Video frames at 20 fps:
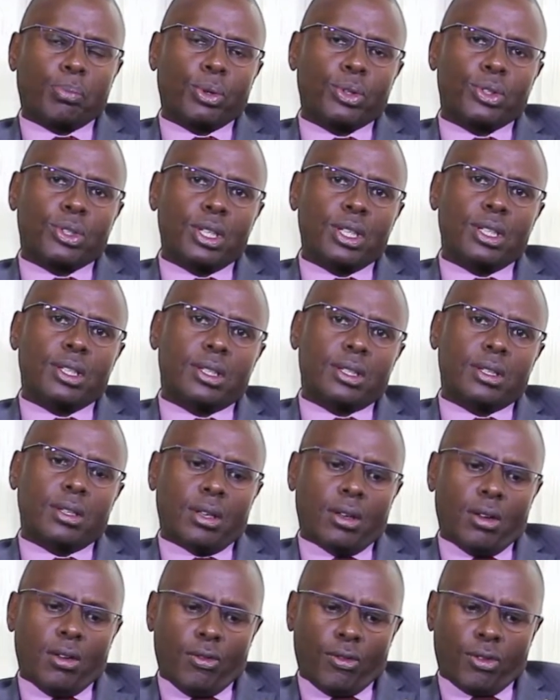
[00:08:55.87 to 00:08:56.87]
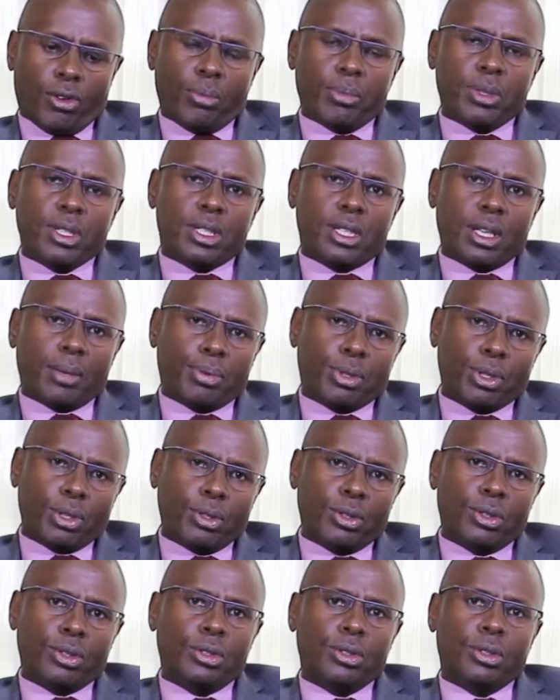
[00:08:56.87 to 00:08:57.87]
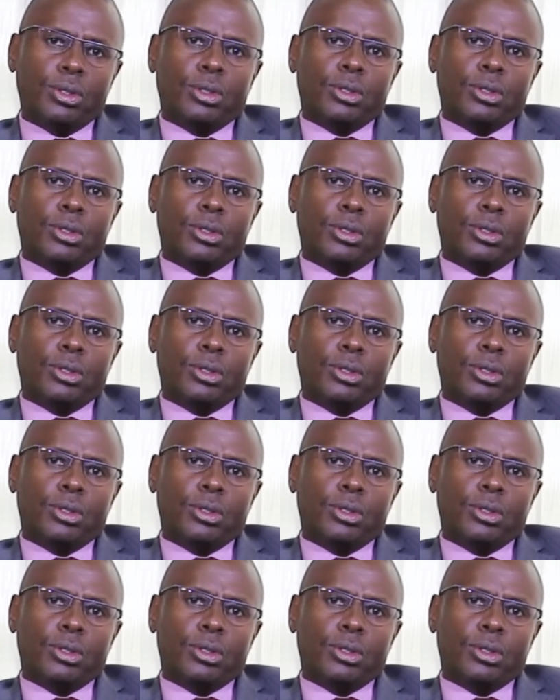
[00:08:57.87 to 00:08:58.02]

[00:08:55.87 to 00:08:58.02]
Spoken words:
proceeds from inception